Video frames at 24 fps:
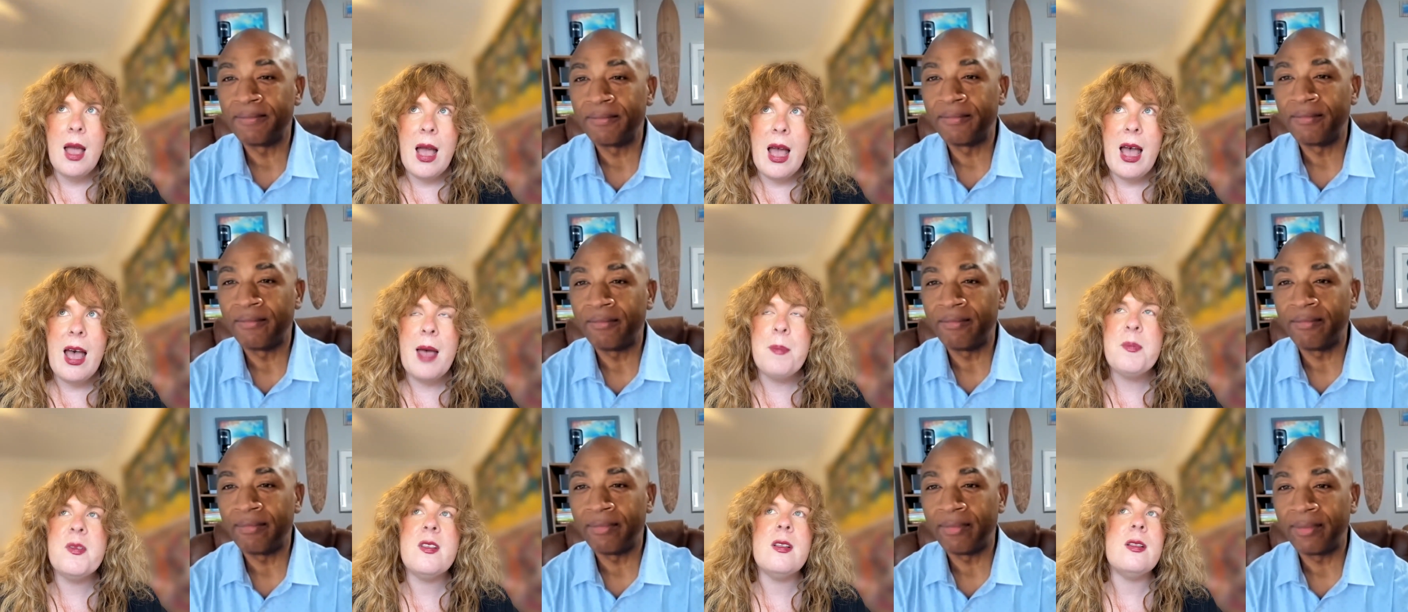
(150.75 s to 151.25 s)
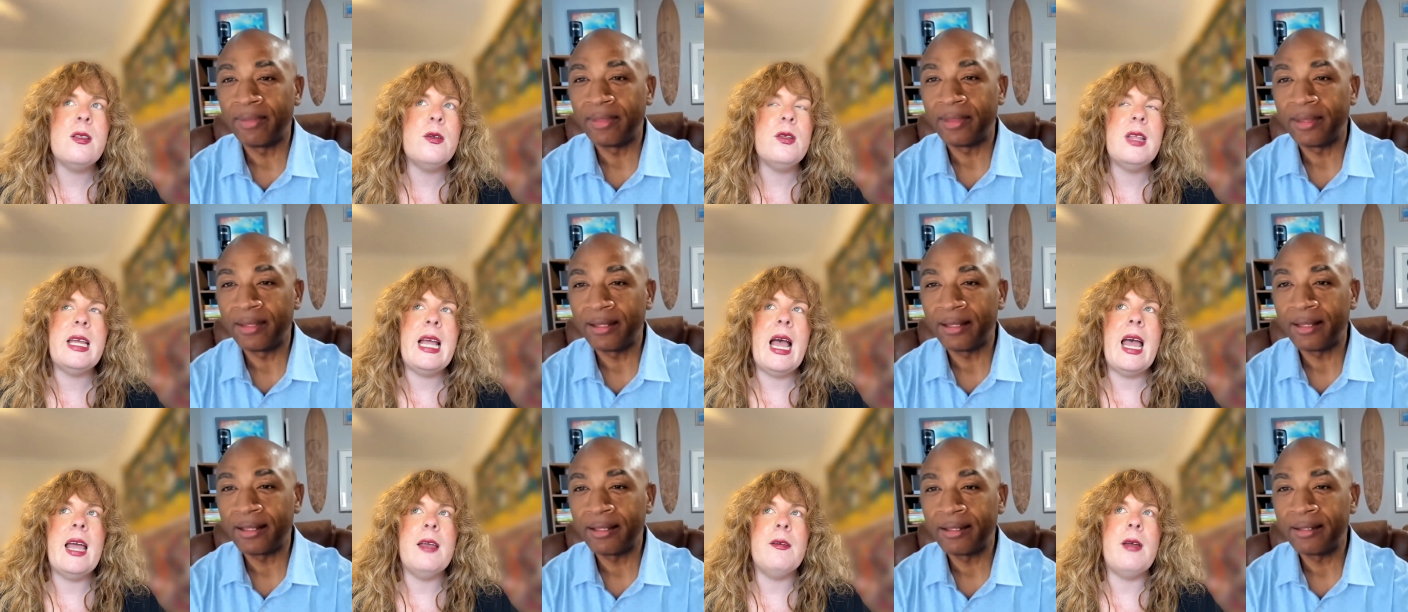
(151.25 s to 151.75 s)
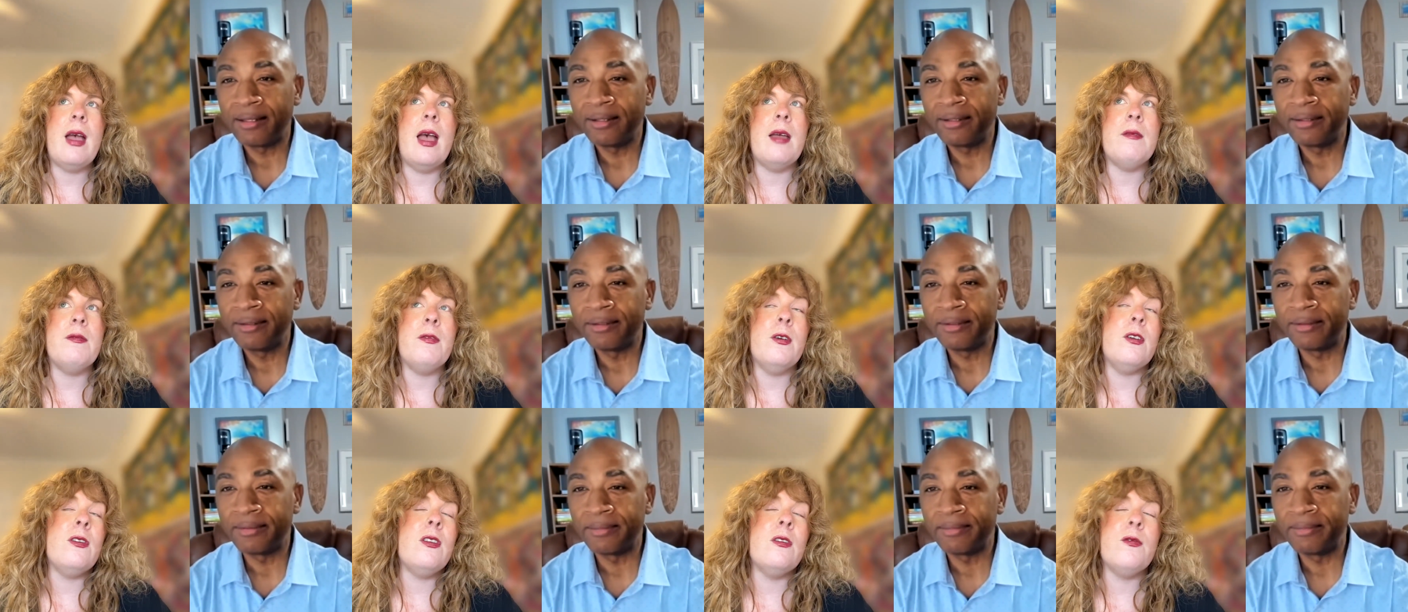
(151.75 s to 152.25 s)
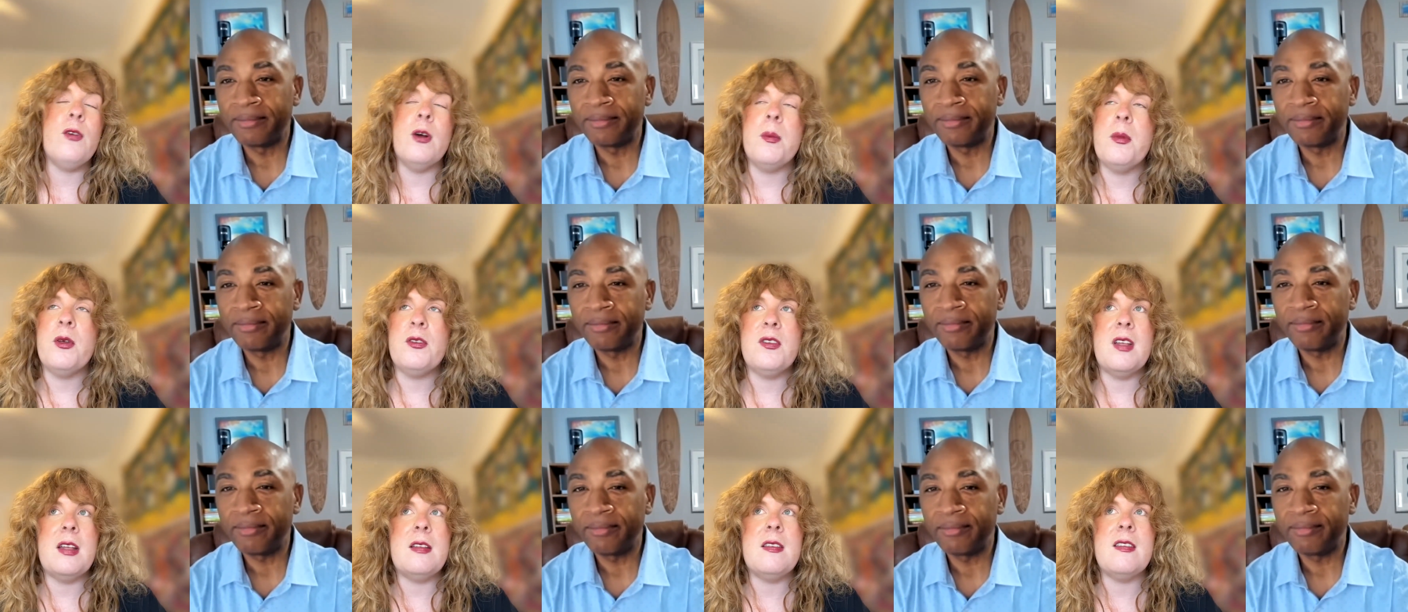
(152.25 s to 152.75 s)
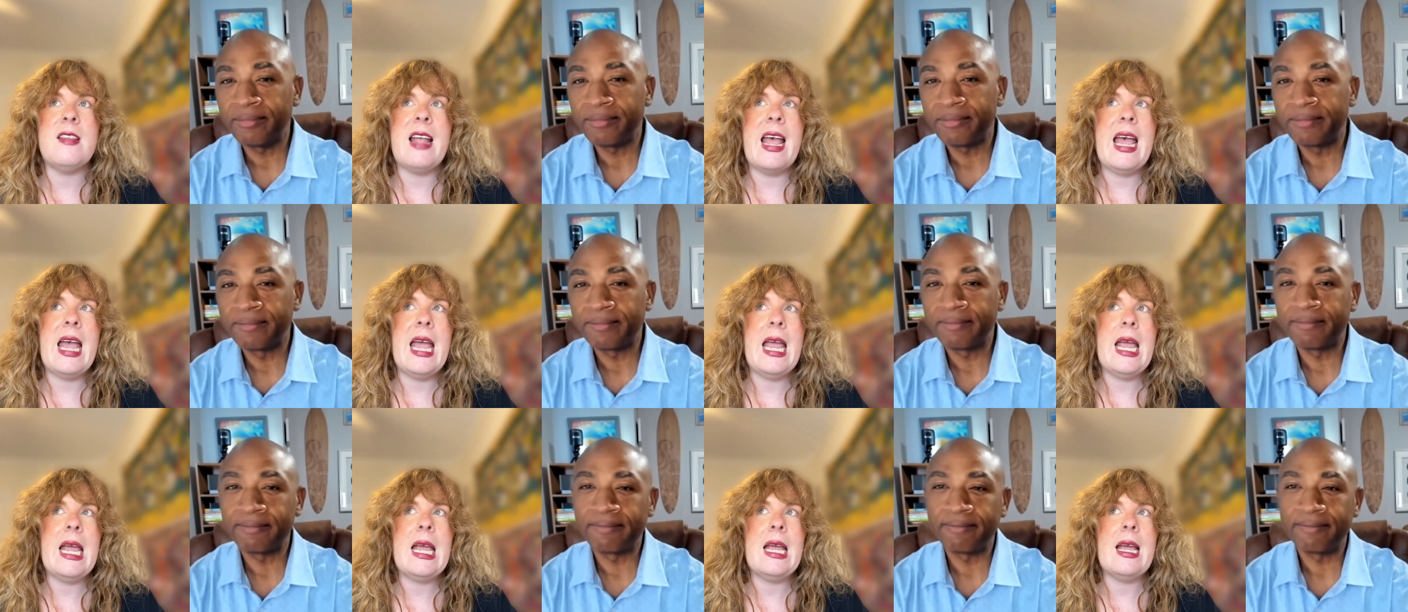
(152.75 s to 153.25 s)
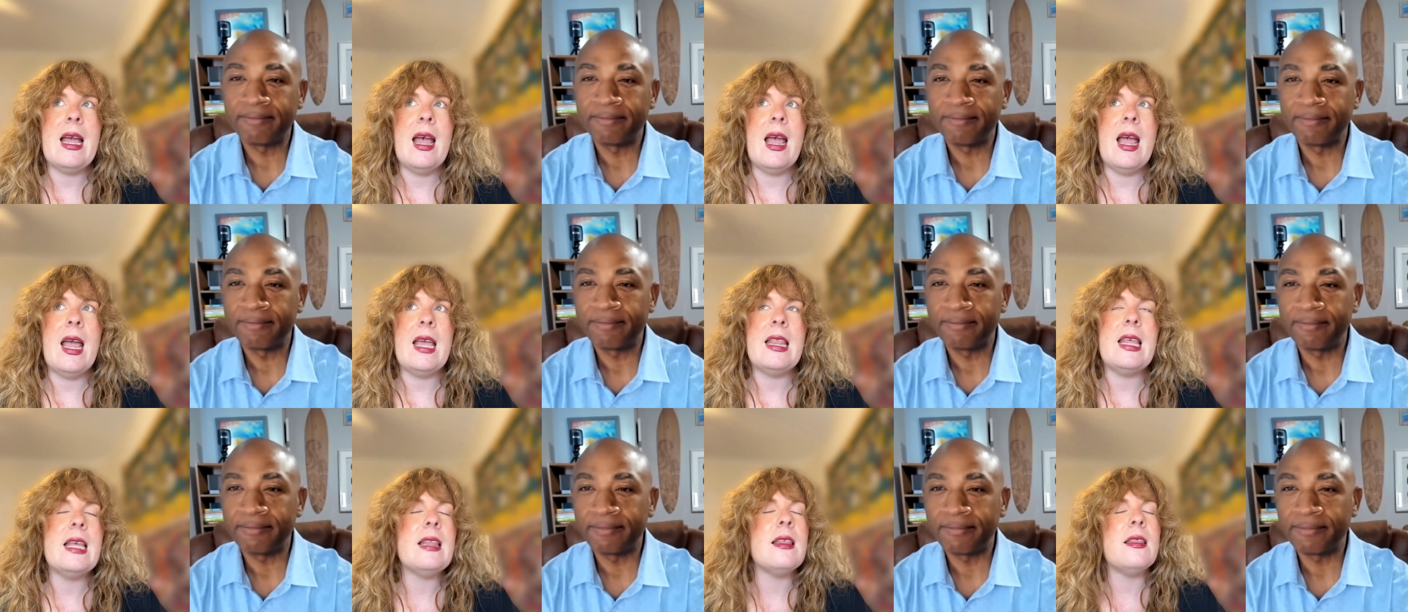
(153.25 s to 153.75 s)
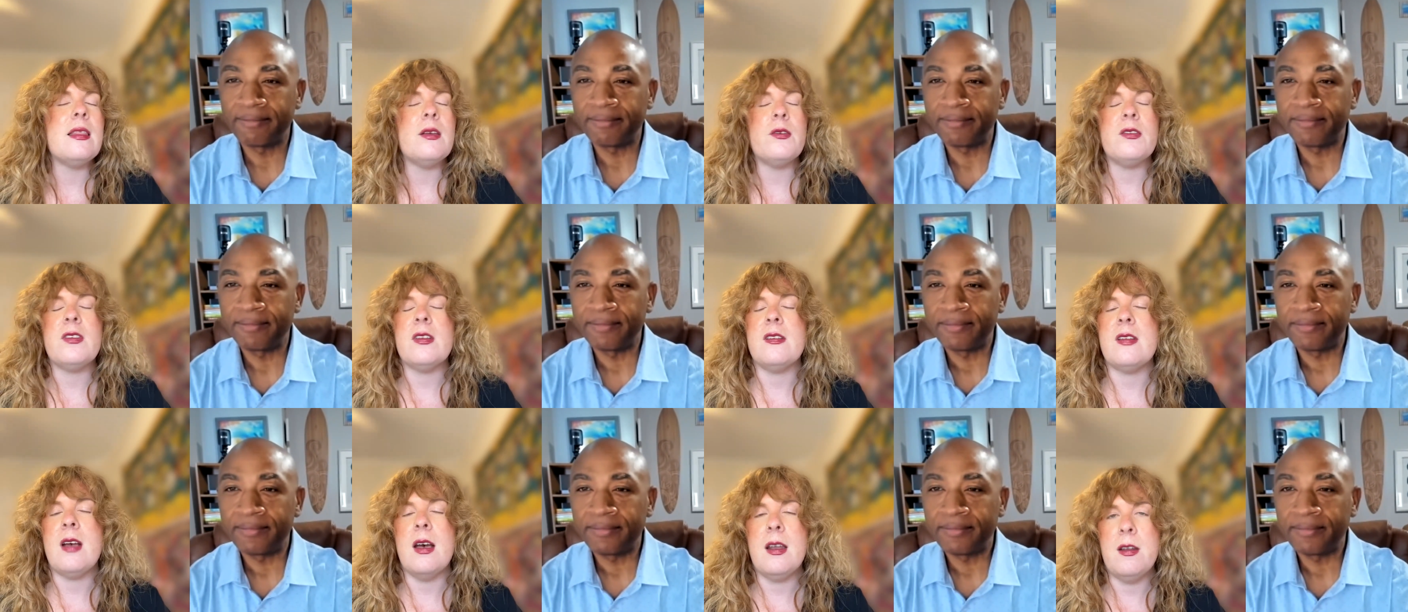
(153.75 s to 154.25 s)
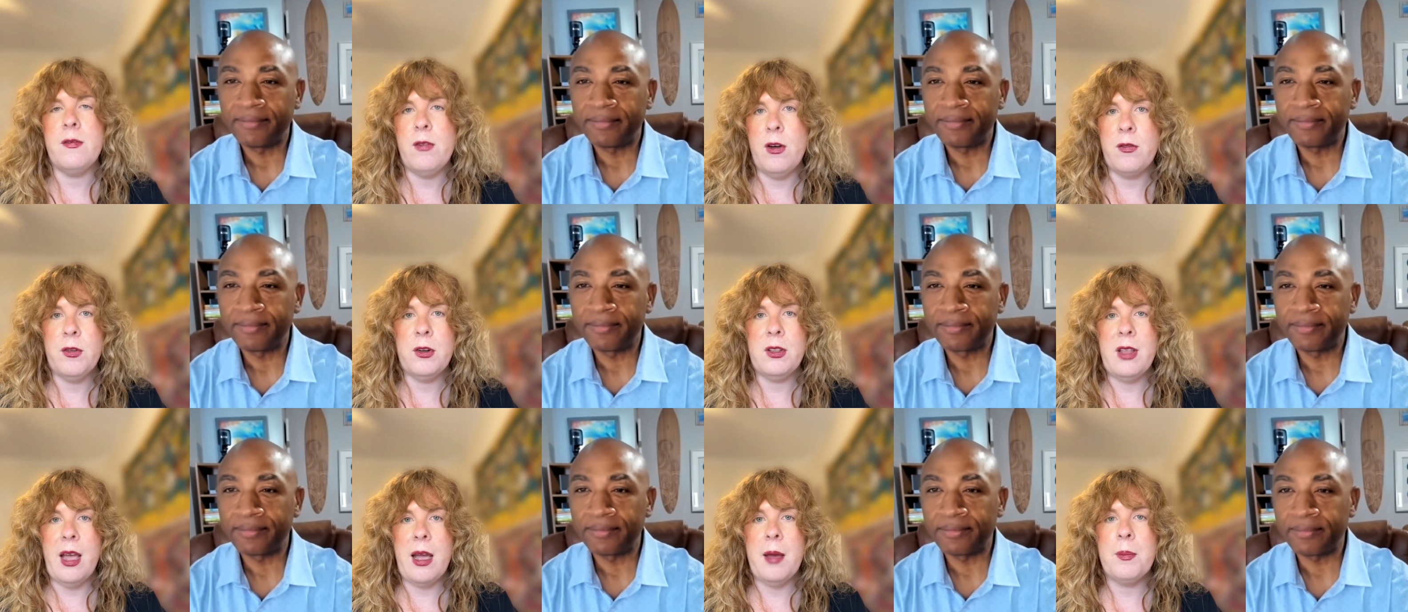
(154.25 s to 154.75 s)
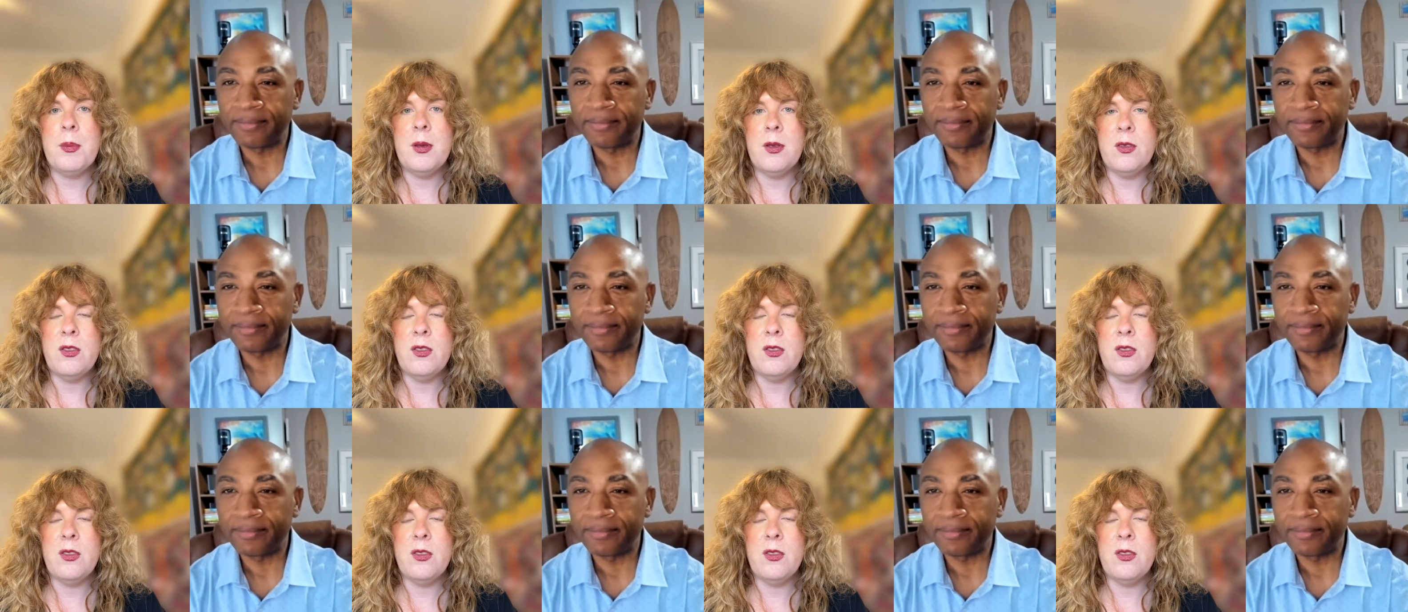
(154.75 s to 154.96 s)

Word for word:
Speaker 1: Absolutely. I first and foremost I'd say I think that there's a ton of overlap.